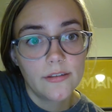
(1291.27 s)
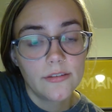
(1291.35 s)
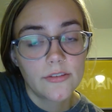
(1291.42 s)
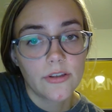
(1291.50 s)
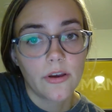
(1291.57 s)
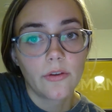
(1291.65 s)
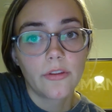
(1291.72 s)

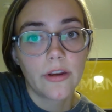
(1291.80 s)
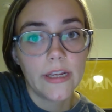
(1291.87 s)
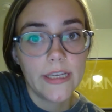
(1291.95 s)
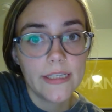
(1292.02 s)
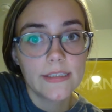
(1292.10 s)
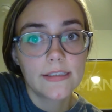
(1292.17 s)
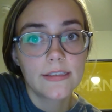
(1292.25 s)
So there
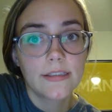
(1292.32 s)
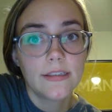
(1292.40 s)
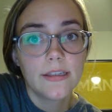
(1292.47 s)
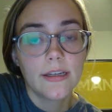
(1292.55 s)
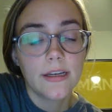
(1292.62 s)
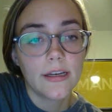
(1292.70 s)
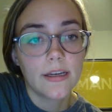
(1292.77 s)
is
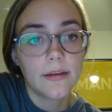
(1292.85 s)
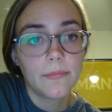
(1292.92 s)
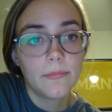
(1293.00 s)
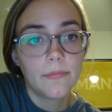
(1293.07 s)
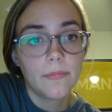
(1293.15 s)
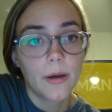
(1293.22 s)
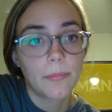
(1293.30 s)

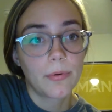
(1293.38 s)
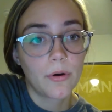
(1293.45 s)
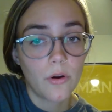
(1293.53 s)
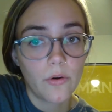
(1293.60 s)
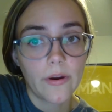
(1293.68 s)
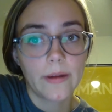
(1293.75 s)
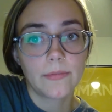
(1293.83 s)
a
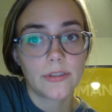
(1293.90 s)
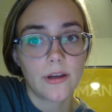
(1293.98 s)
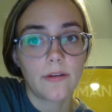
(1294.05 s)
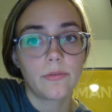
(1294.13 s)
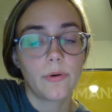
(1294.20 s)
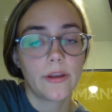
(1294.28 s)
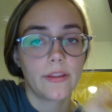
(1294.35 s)
program
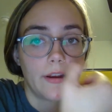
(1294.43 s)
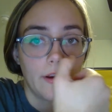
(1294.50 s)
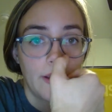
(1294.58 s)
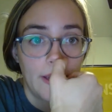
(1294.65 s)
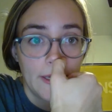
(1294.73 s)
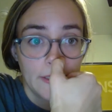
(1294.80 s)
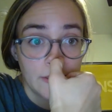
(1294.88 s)
software there.